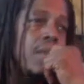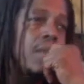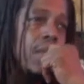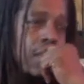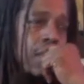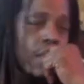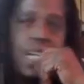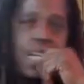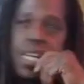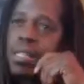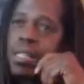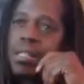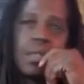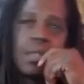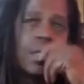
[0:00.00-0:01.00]
just
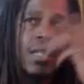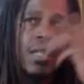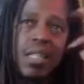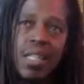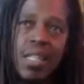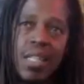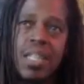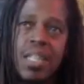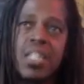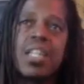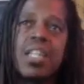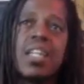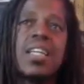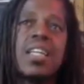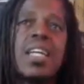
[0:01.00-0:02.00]
such
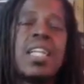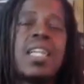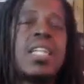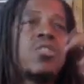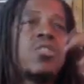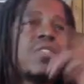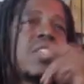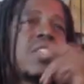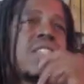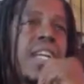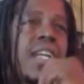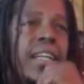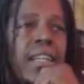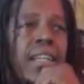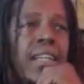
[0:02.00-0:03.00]
an
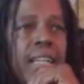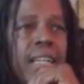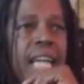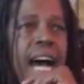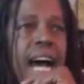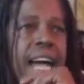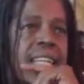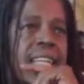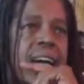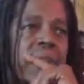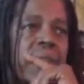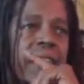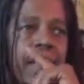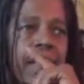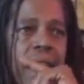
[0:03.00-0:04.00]
interesting dynamic
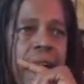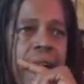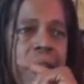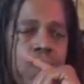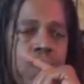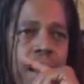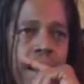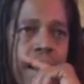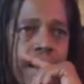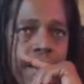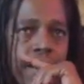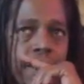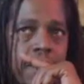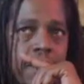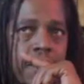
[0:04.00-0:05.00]
at work,
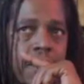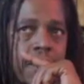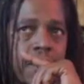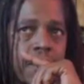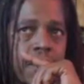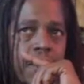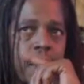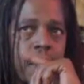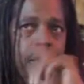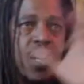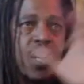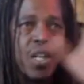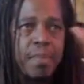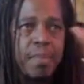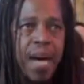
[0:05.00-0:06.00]

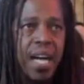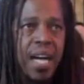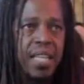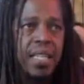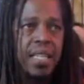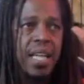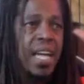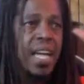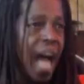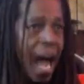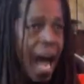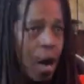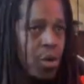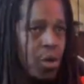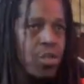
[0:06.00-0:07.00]
because mine and
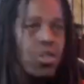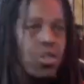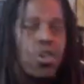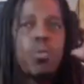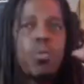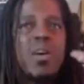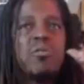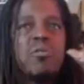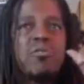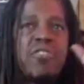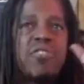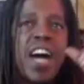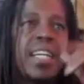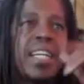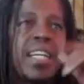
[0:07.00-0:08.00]
ours will
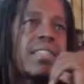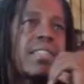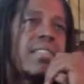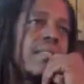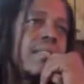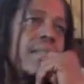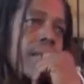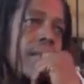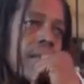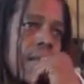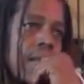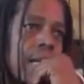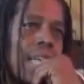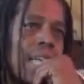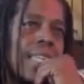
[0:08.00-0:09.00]
fight
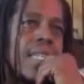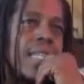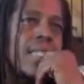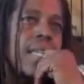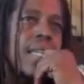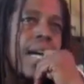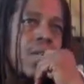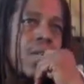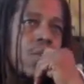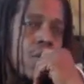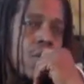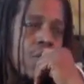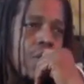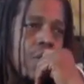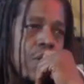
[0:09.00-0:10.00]
against that
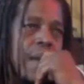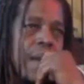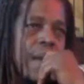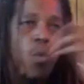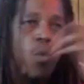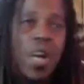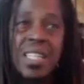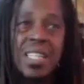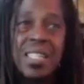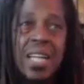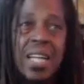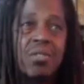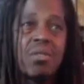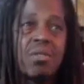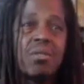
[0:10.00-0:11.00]
truth. And what is that
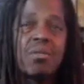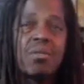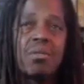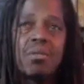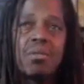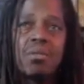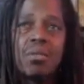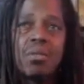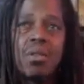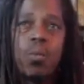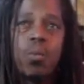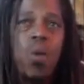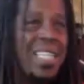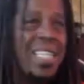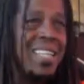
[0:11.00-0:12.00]
truth?
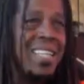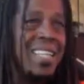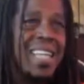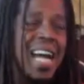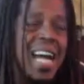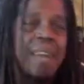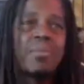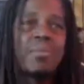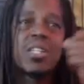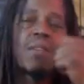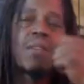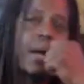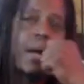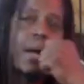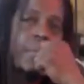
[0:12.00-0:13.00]
What is it that I'm
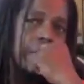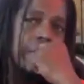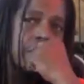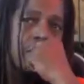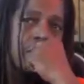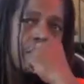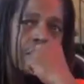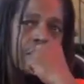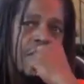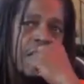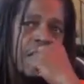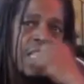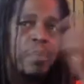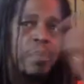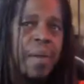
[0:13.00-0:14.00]
describing? Is
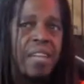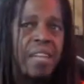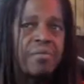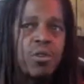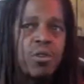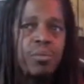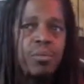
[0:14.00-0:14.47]
it painful?